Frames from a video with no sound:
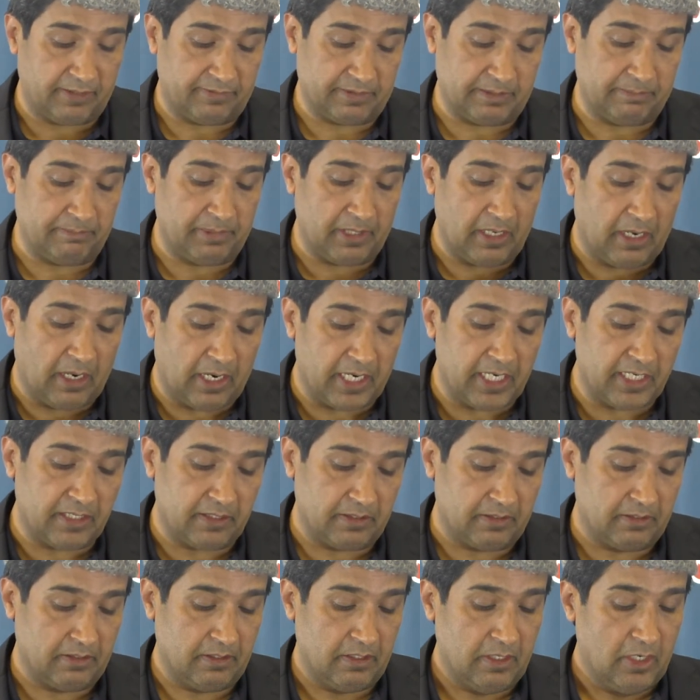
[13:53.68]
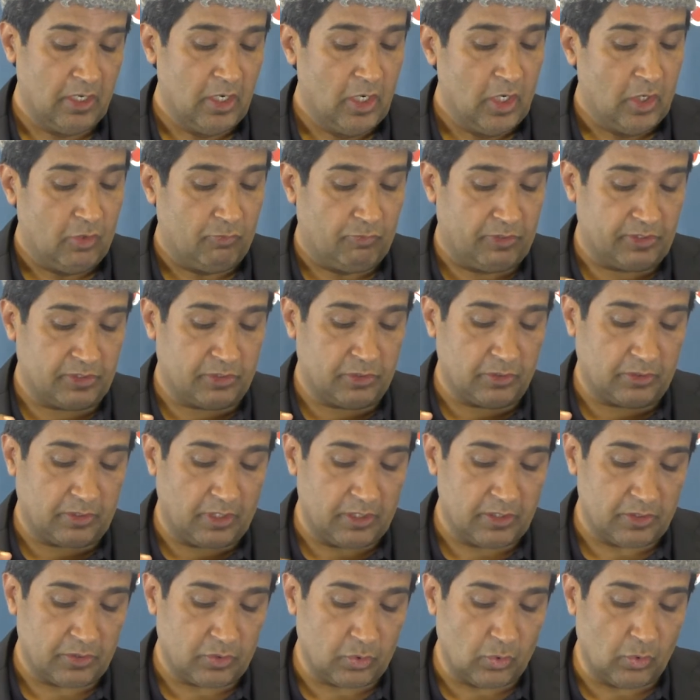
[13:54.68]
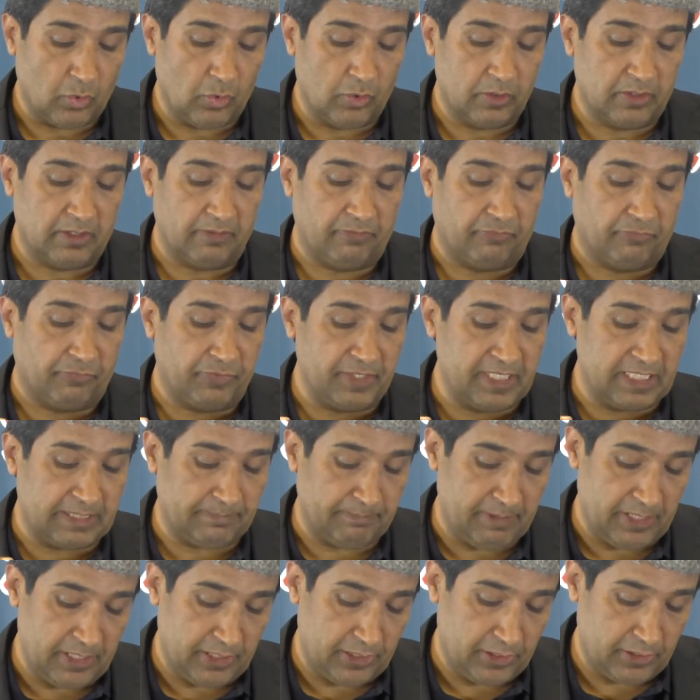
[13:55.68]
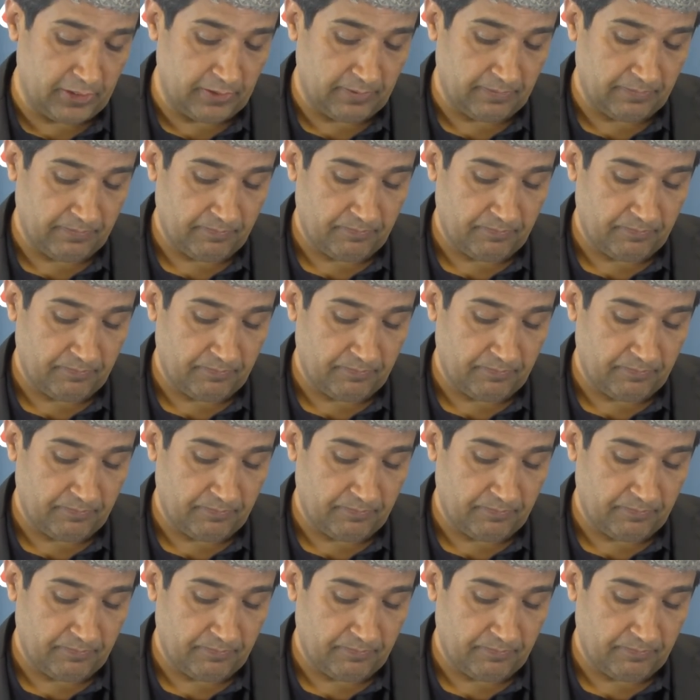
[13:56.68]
behind was to control the free speech,